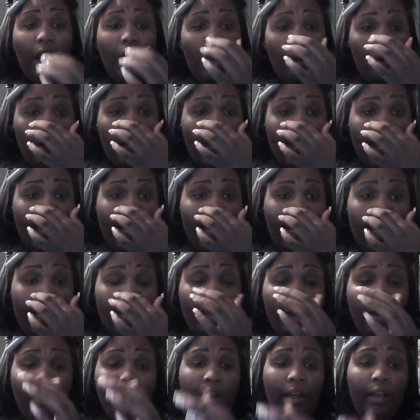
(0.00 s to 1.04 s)
Okay,
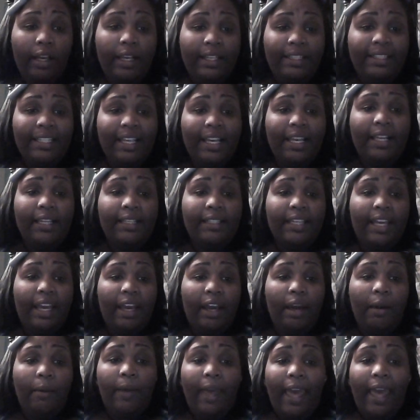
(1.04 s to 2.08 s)
it says
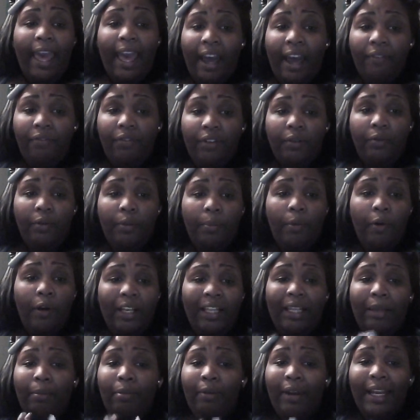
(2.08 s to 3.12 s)
after
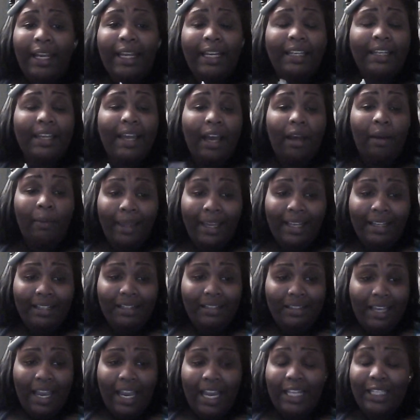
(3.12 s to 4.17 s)
reportedly breaking down
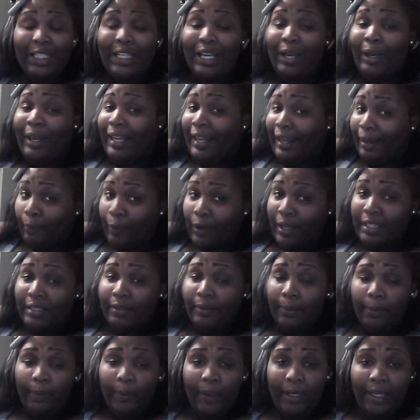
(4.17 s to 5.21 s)
backstage, and it was
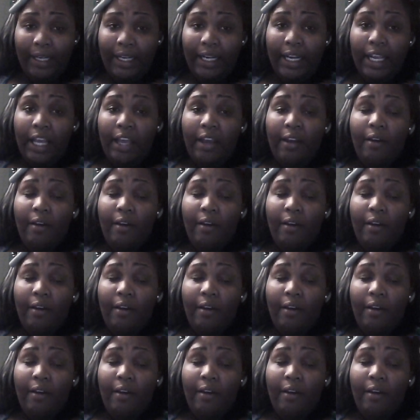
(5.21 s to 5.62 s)
reported